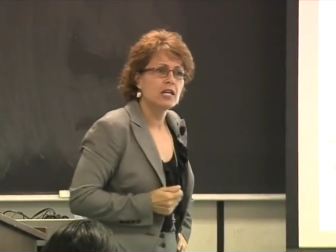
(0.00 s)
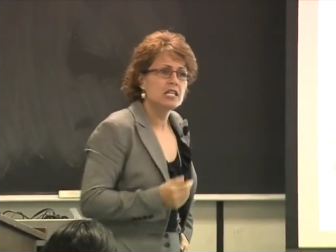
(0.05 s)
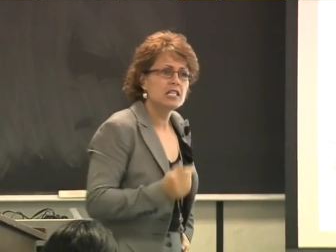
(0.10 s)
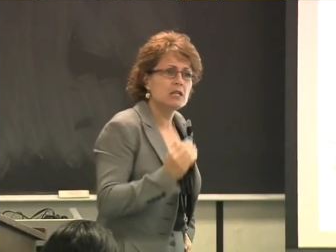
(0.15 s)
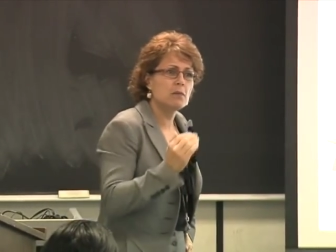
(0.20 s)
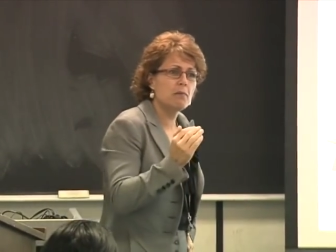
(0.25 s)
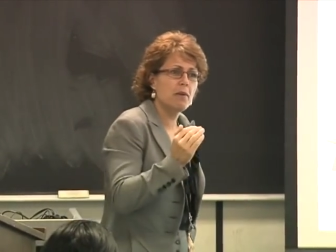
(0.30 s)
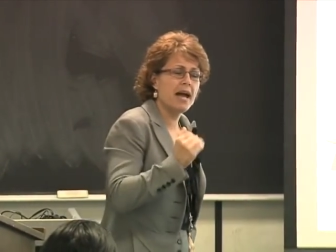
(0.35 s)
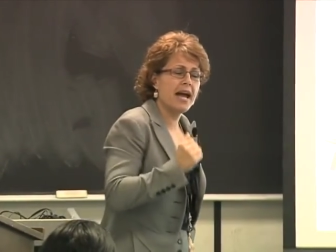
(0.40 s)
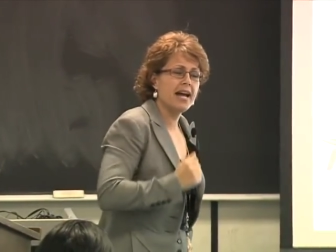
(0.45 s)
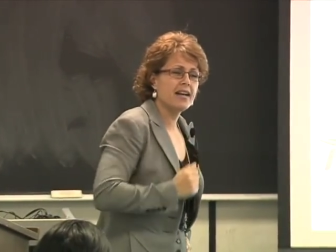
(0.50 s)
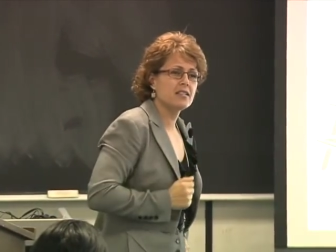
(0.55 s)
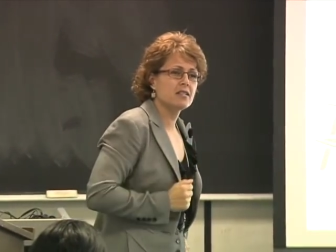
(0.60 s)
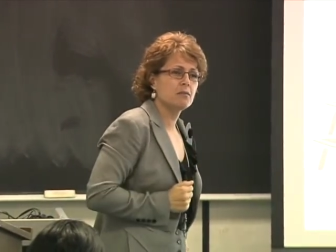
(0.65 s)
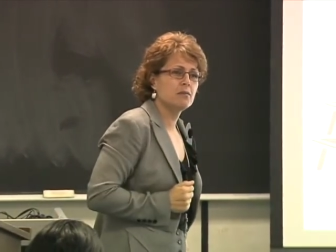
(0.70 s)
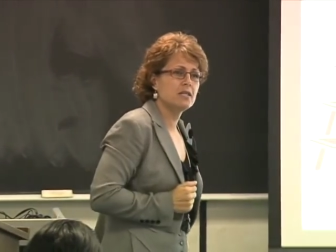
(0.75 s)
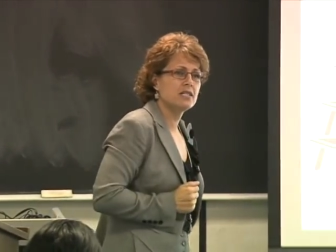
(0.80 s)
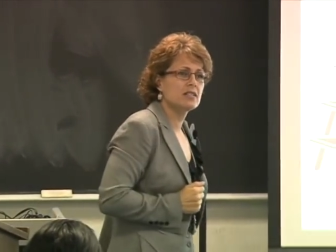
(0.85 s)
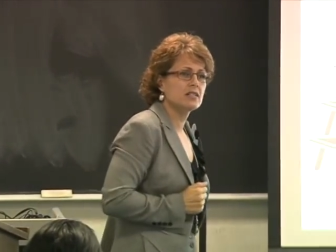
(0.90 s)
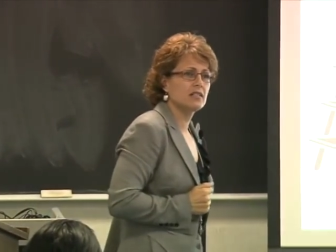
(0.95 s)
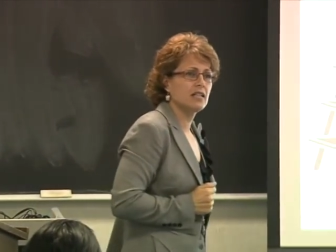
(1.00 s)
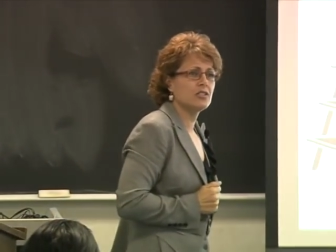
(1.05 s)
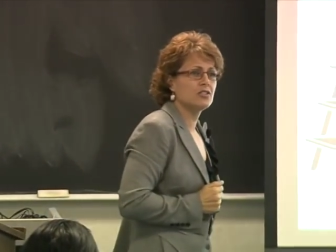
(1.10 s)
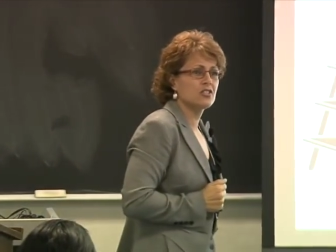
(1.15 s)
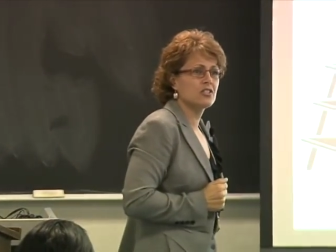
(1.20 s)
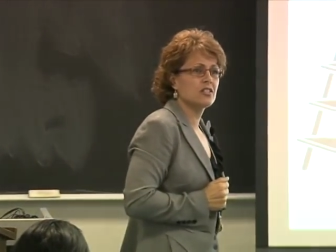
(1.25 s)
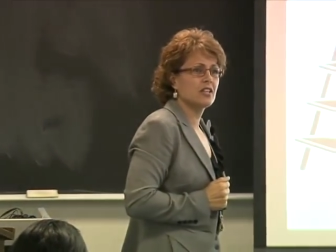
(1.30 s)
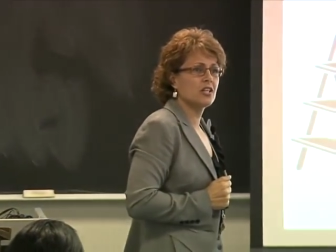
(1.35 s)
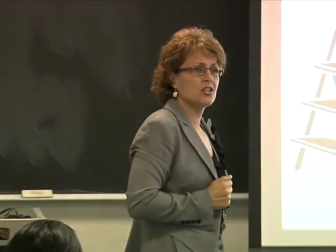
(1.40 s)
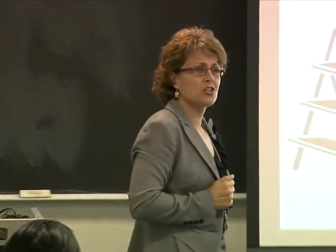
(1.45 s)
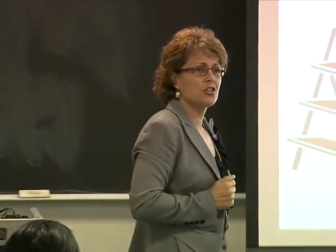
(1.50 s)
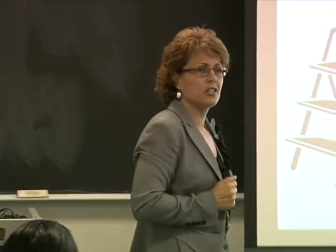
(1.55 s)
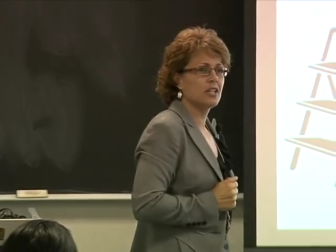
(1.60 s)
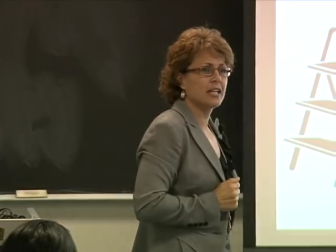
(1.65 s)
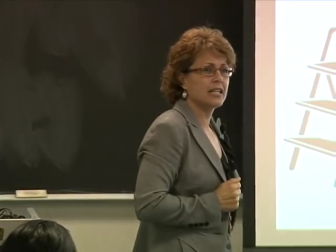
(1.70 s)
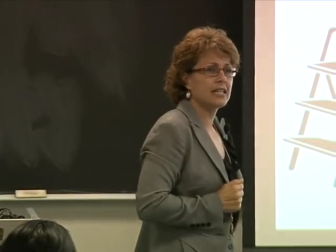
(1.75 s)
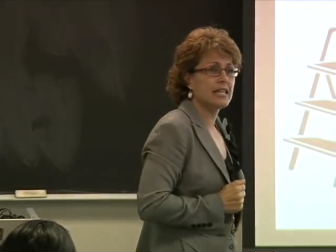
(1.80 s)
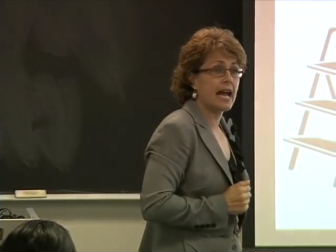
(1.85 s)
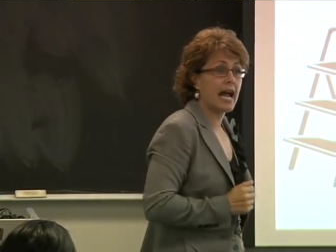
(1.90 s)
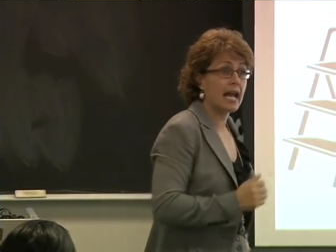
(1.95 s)
to pass a piece of legislation
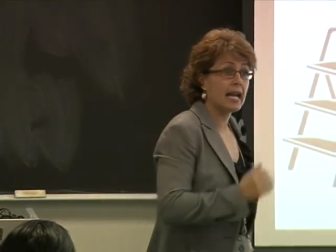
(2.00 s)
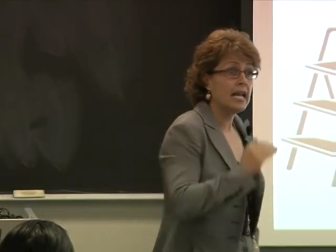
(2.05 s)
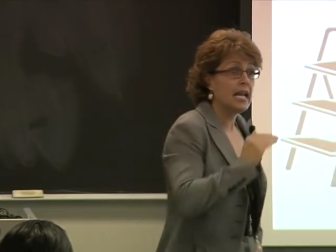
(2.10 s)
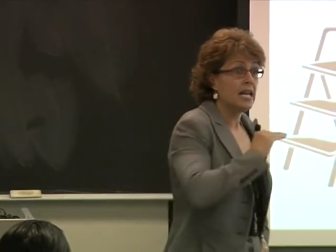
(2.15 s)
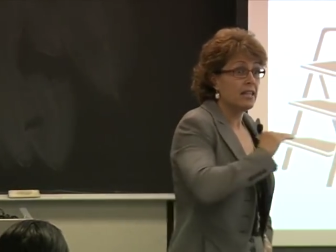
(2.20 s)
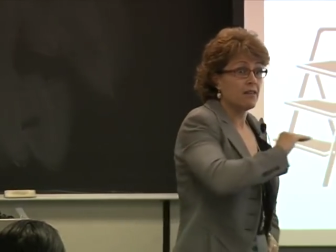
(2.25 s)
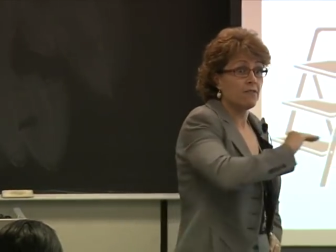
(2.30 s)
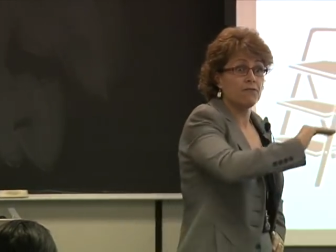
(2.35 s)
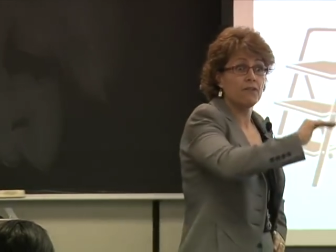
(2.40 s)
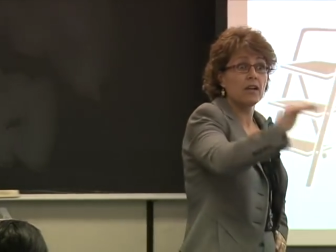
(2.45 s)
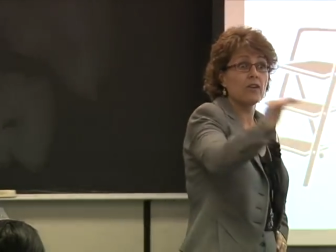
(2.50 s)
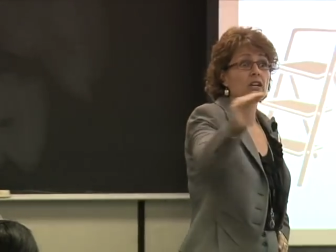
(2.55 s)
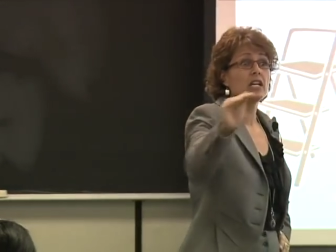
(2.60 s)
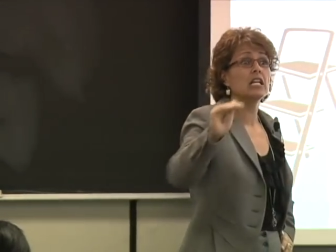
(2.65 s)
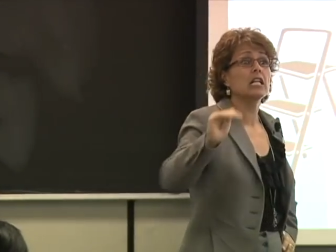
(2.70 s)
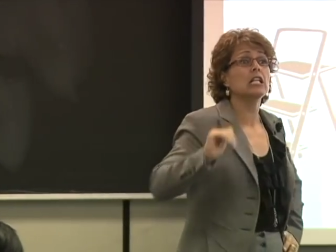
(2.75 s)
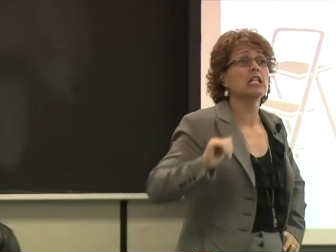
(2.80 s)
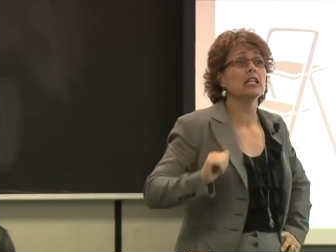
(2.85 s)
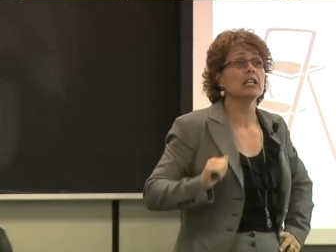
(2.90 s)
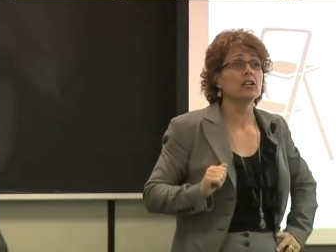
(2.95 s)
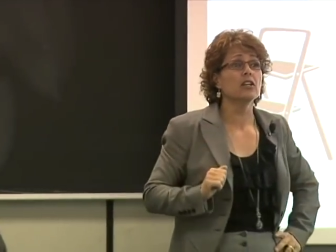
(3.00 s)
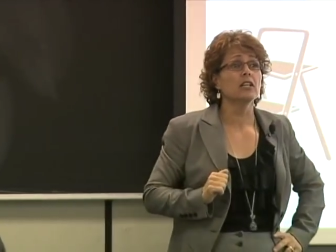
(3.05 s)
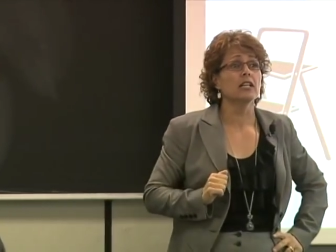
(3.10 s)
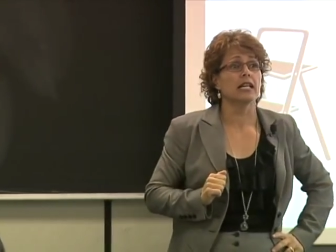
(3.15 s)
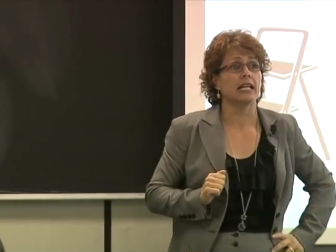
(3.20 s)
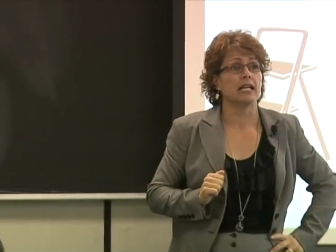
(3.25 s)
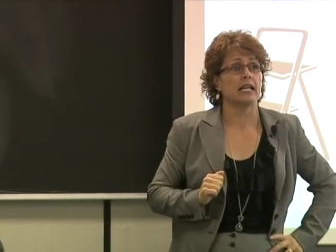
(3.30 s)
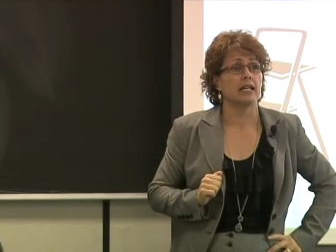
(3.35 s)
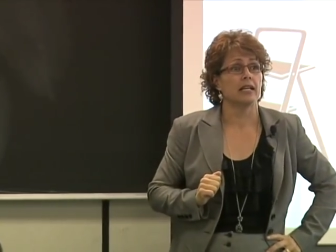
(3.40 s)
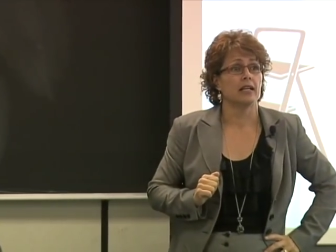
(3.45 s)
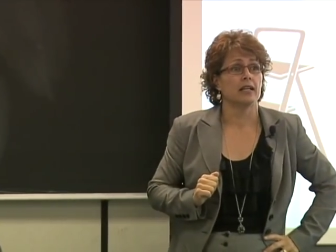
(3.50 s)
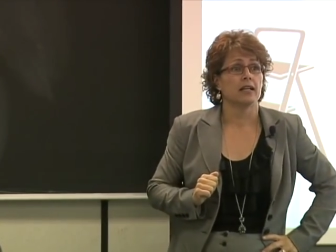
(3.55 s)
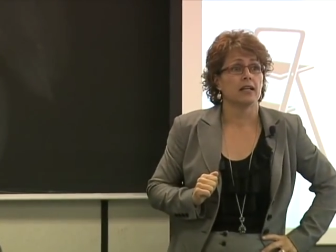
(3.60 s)
like that that very clearly